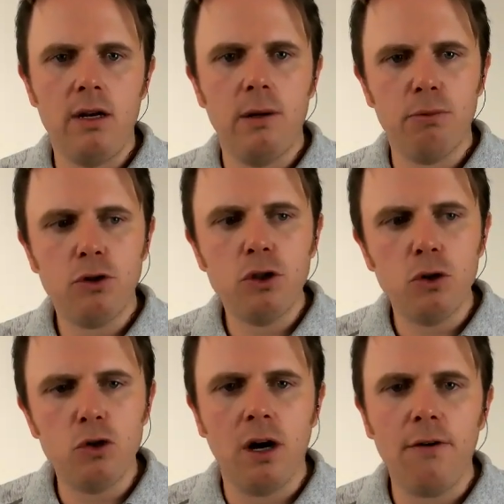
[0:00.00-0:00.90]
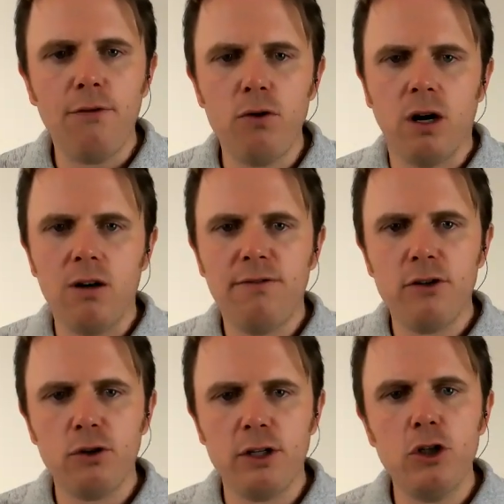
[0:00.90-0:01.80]
Number two, junk food's
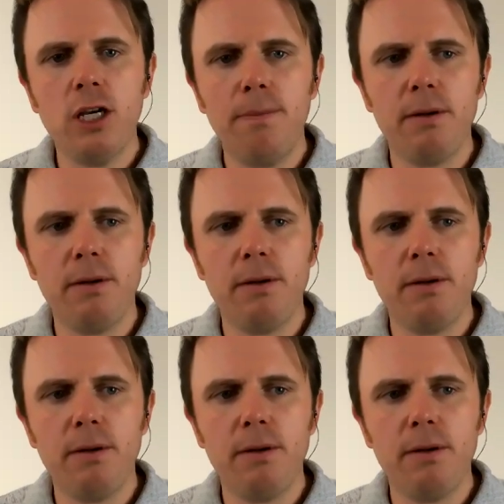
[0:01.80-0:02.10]
artificially cheap